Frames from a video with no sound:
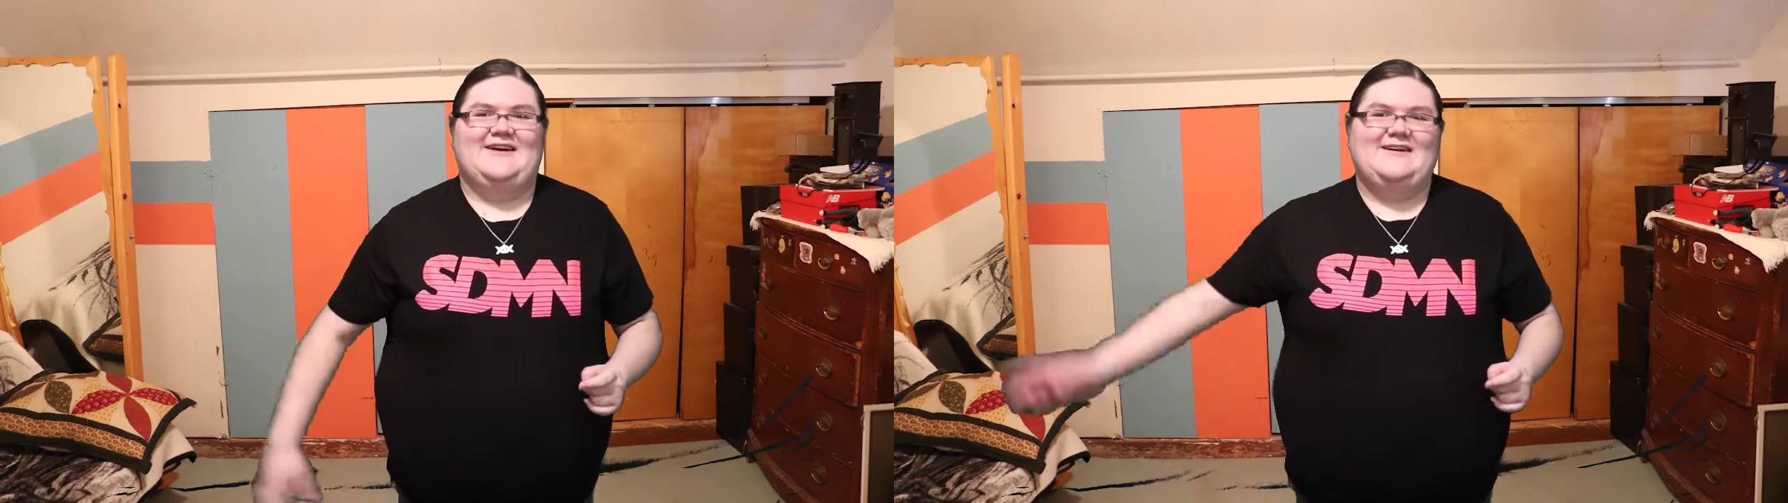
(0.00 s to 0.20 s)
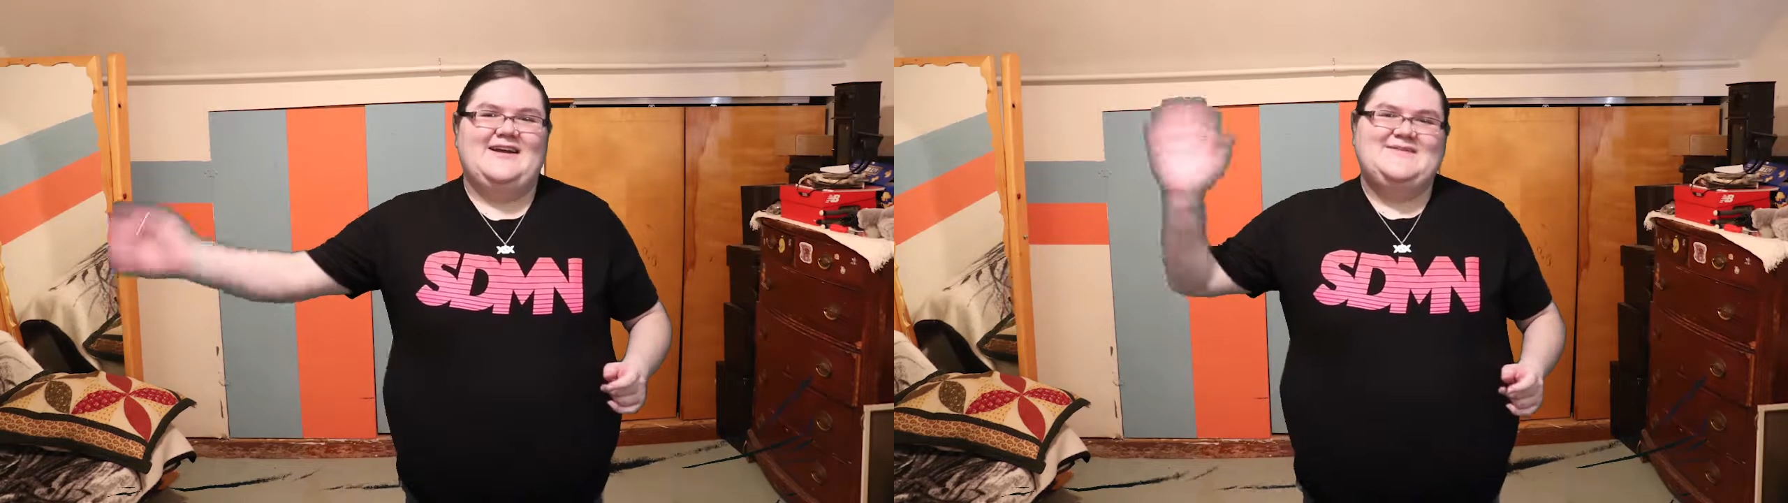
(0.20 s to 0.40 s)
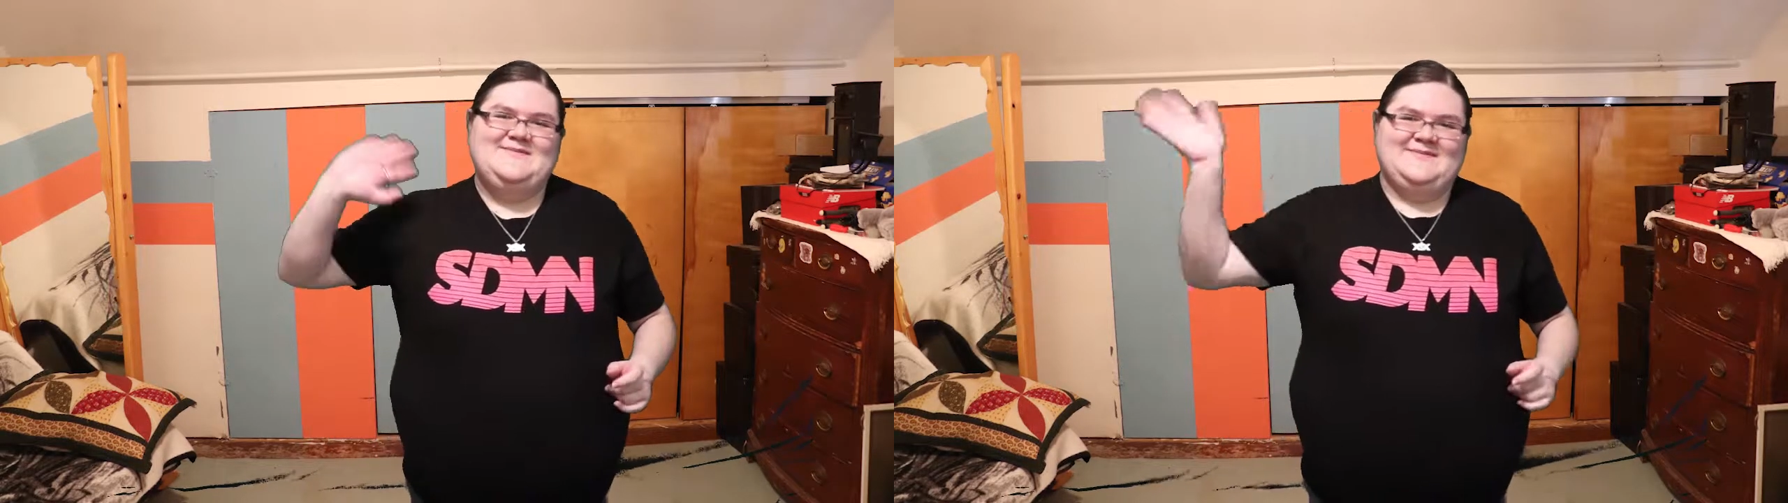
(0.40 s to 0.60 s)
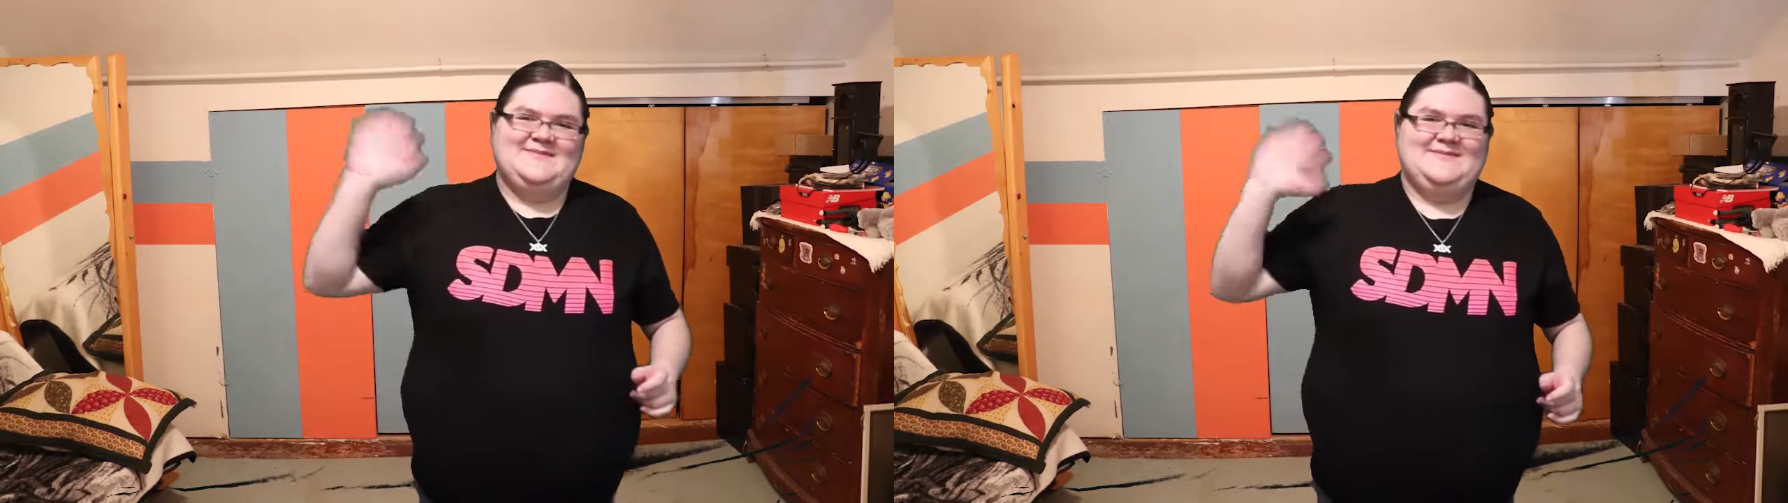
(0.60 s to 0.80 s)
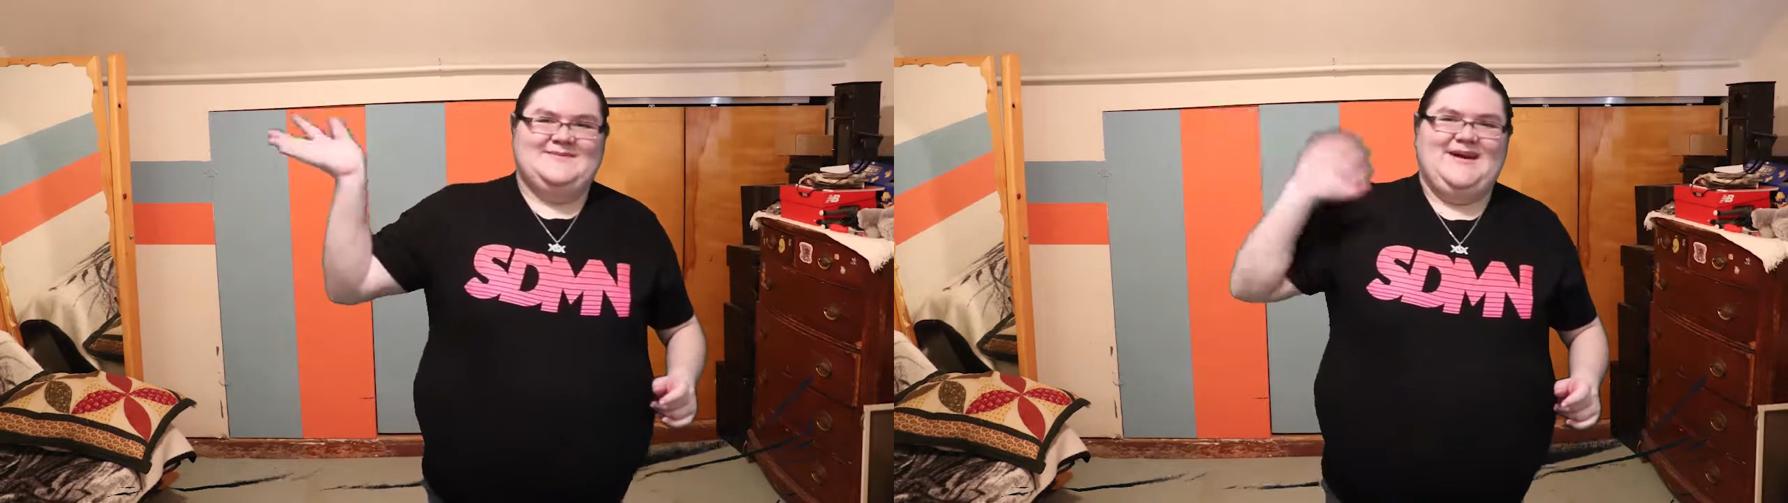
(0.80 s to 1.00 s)
alright?
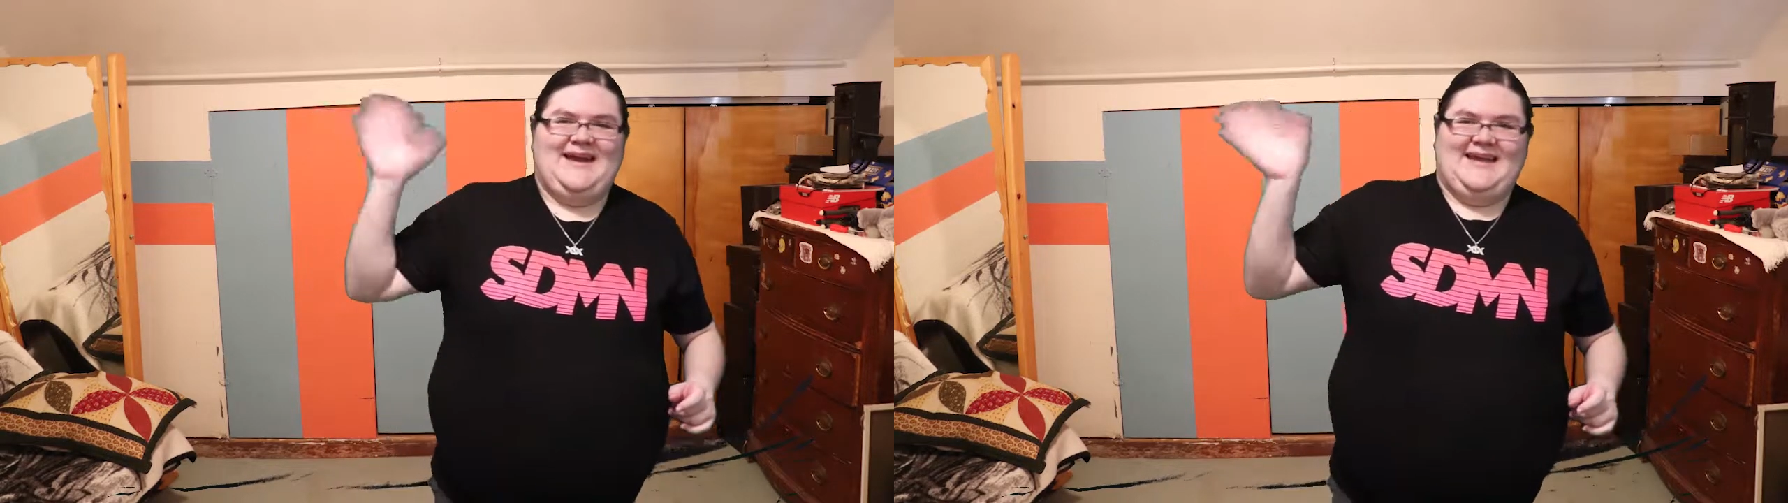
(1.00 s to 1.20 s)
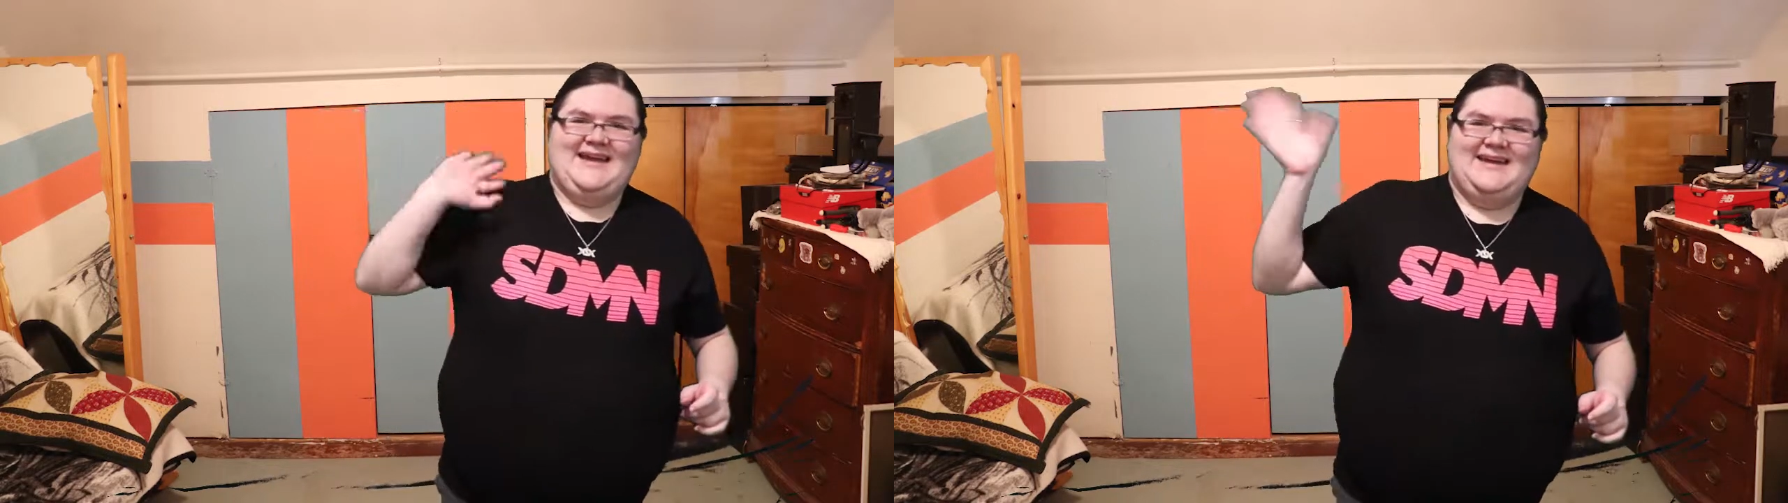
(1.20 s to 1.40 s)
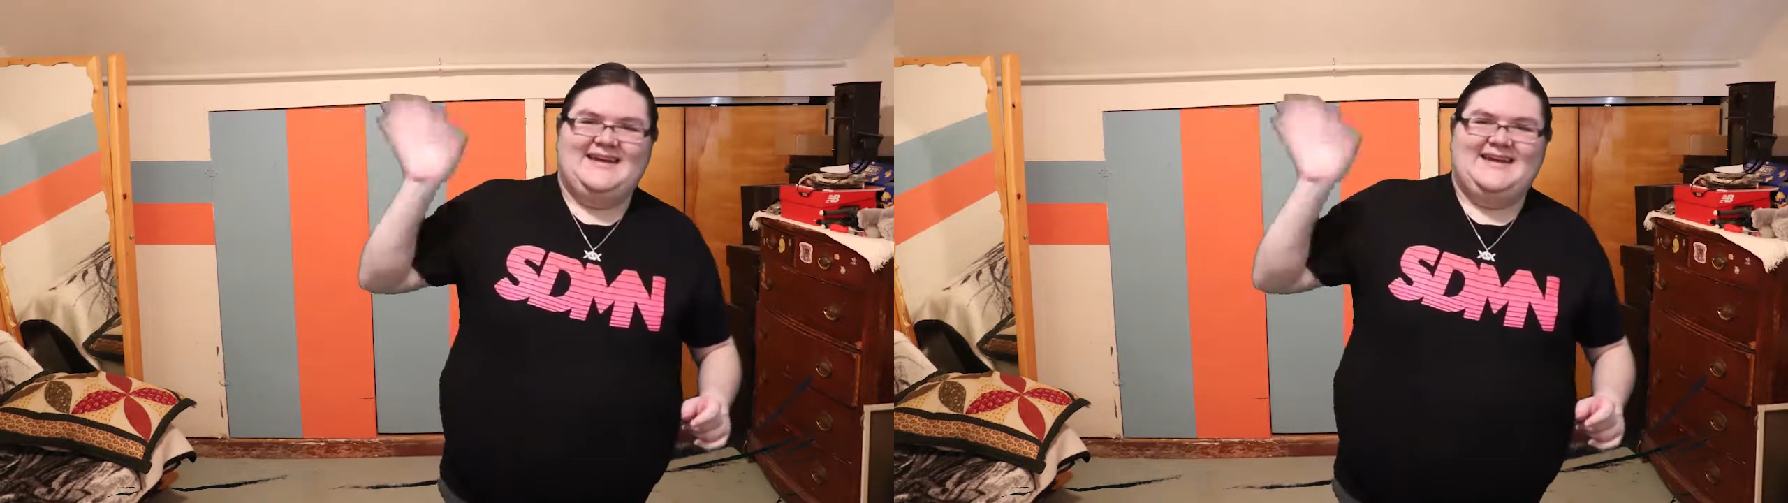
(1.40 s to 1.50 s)
Bye.